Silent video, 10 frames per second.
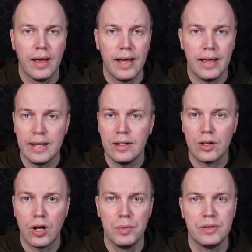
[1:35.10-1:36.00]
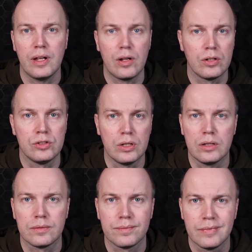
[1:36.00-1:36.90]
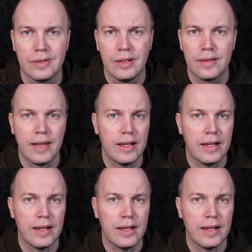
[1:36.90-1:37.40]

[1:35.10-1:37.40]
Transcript: in a common technology. That